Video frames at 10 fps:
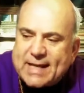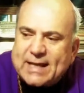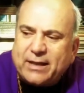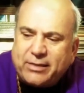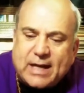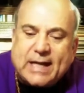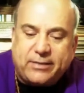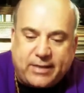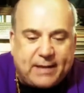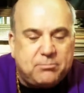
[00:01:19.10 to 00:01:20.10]
And I
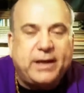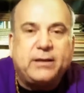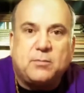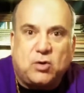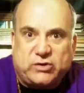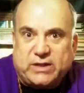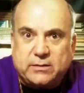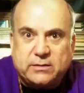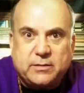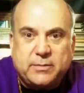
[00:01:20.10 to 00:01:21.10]
thought that made the most
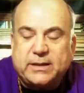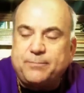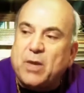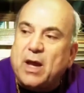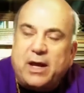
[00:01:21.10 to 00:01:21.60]
sense to me.